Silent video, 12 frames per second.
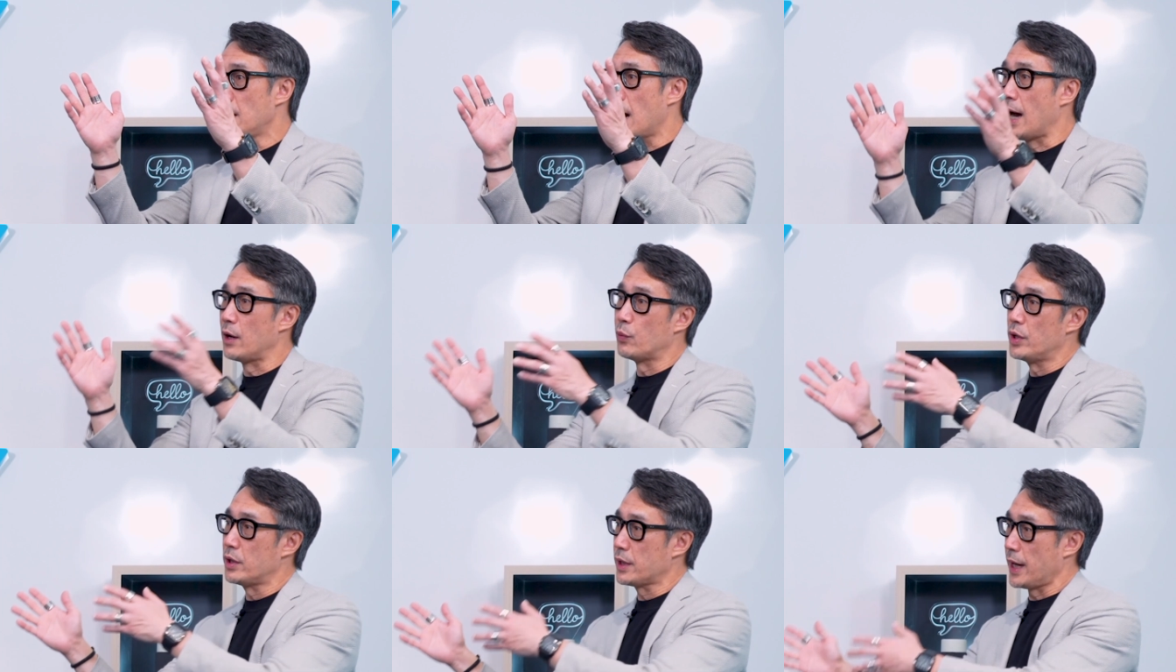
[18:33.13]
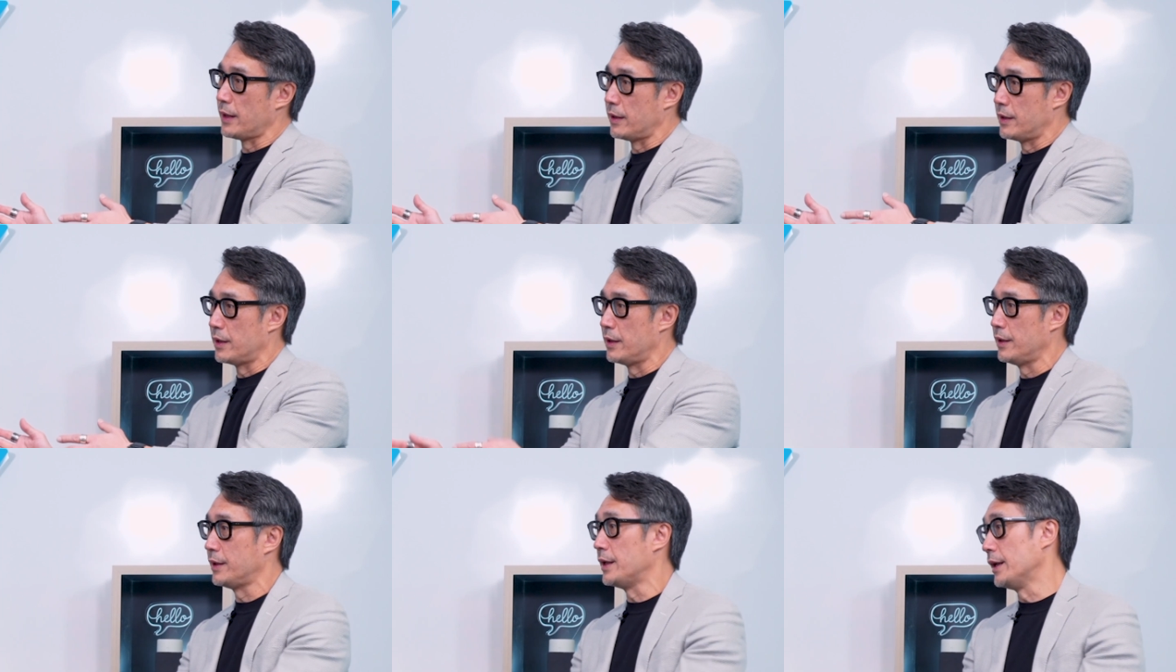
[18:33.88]
artwork and
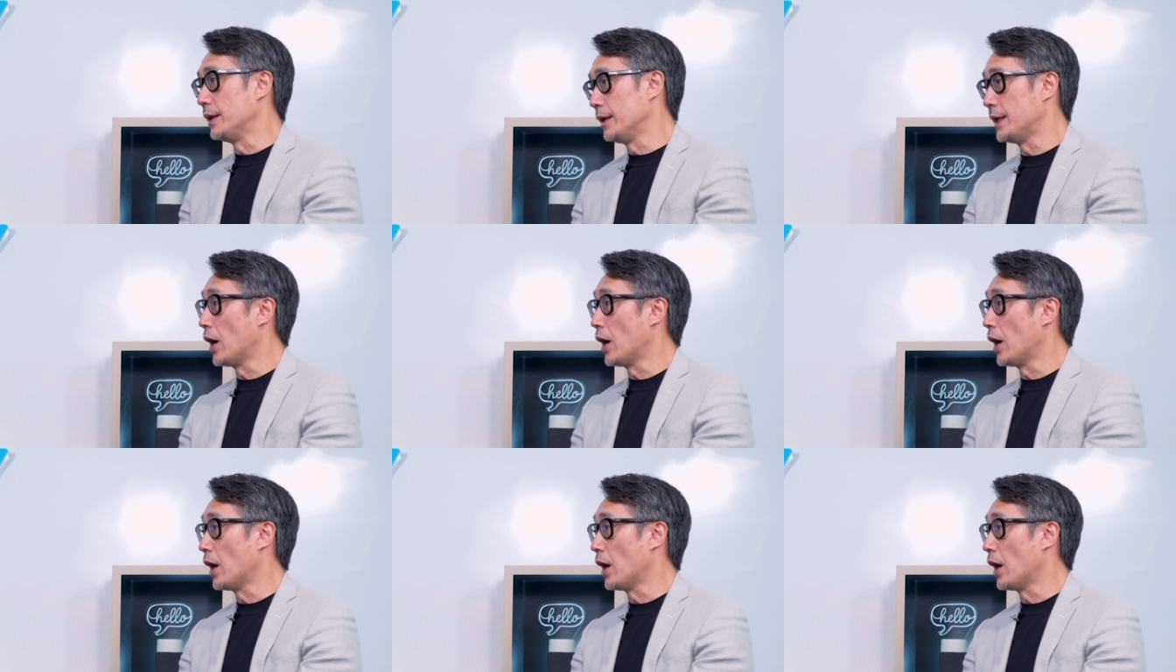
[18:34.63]
the, the, the